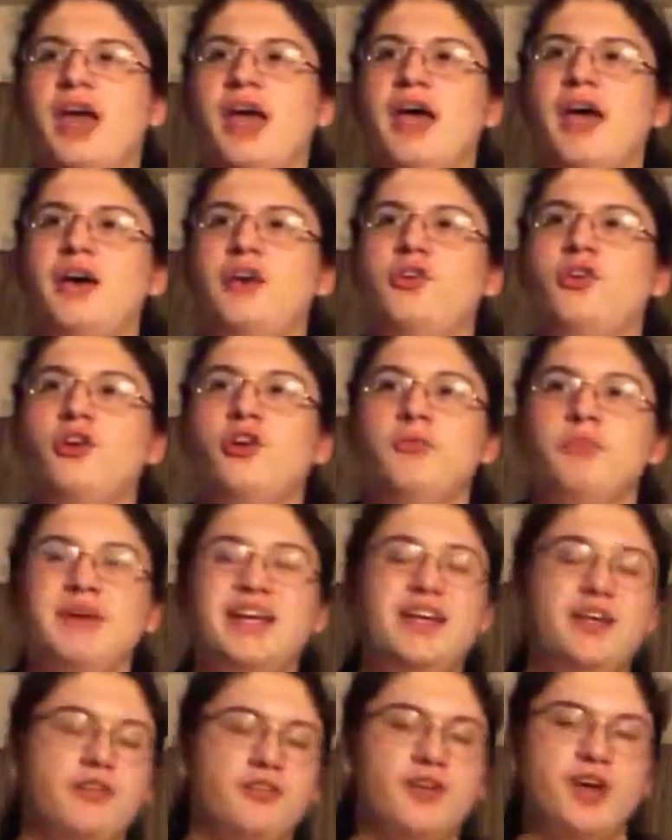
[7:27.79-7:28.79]
and her
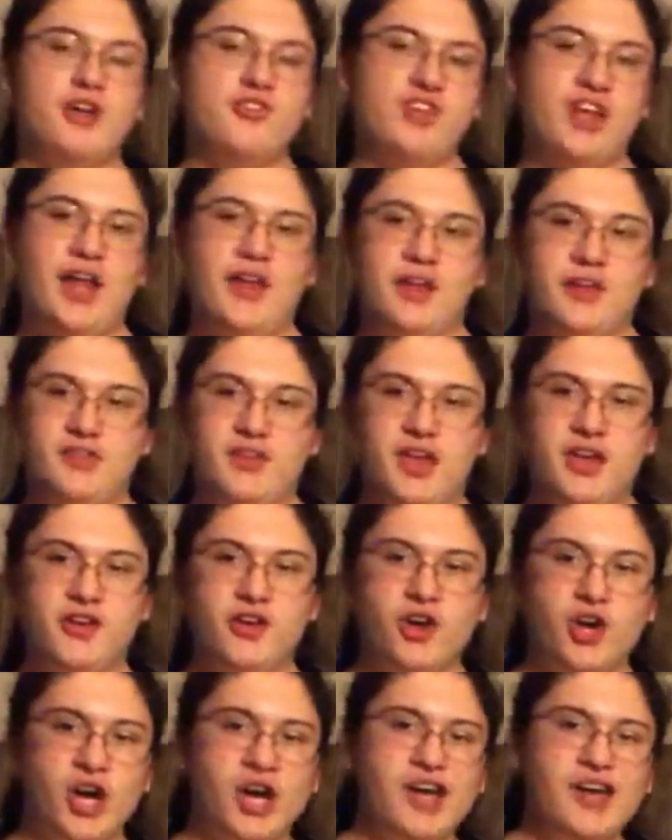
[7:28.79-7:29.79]
beating Sasha
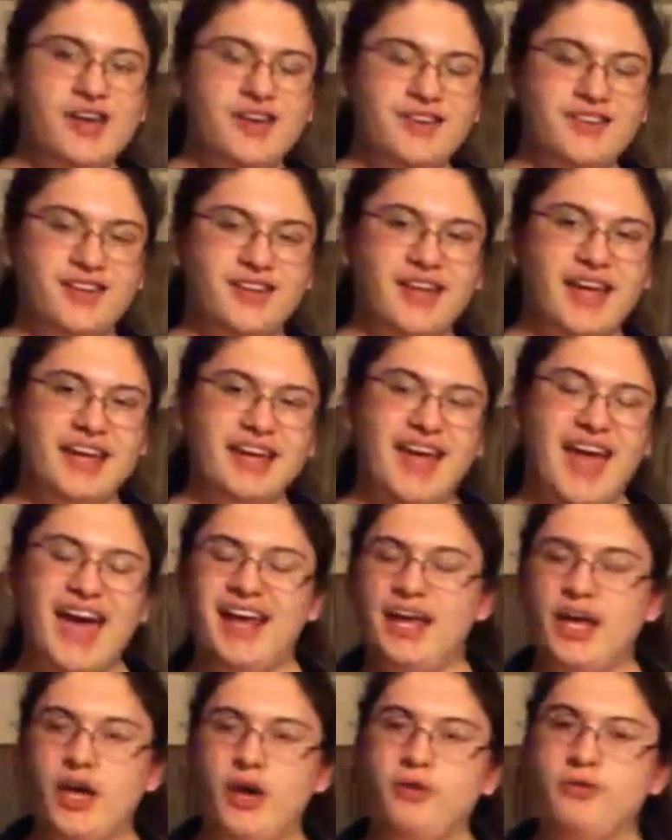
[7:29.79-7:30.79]
Alexander tonight
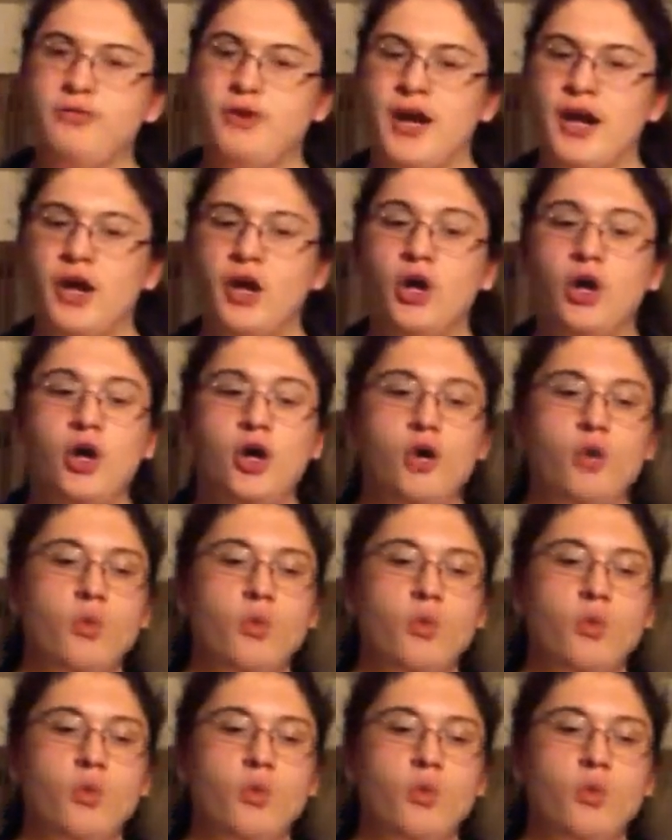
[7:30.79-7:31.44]
at Hellfire